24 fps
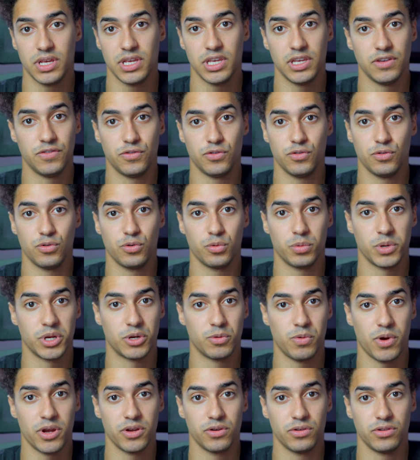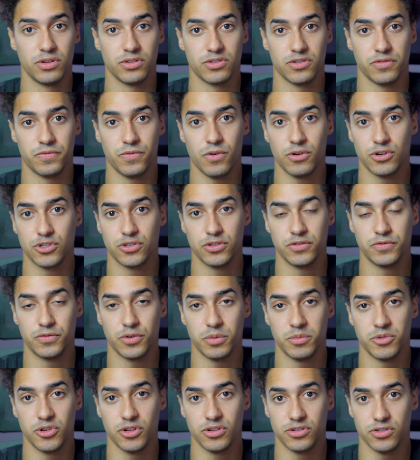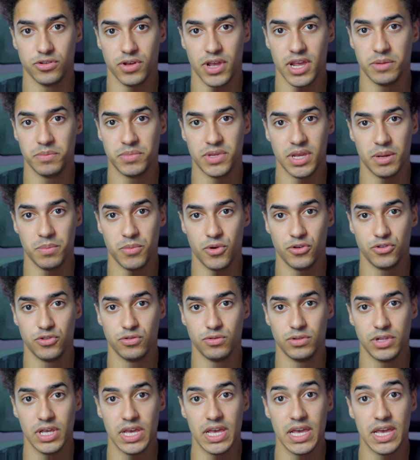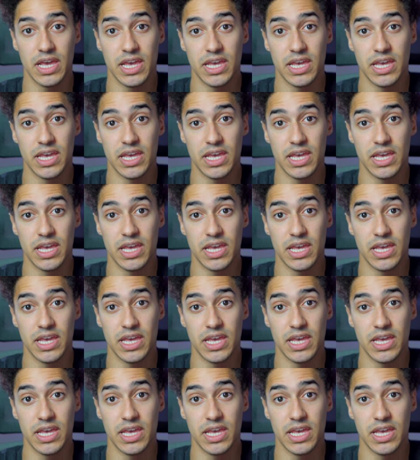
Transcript: If you require another function from another NPM module,